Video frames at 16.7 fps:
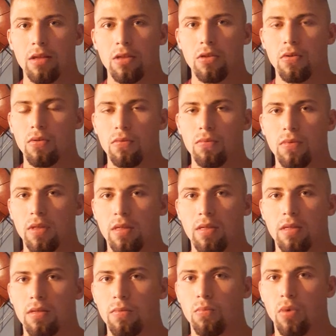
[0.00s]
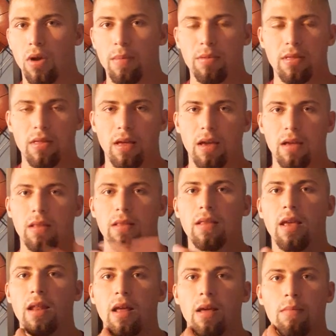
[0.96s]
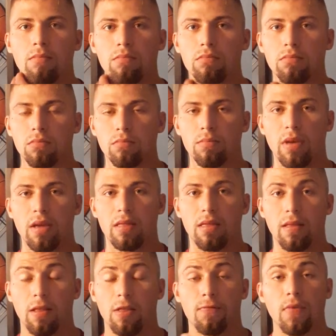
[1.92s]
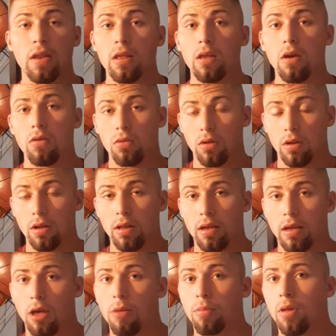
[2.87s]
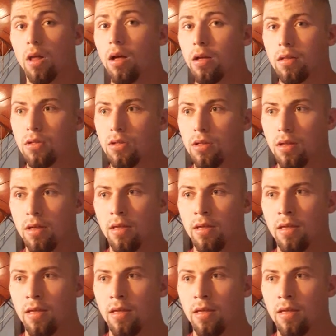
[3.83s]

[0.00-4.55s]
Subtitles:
You know, this website that this video is going to like help launch.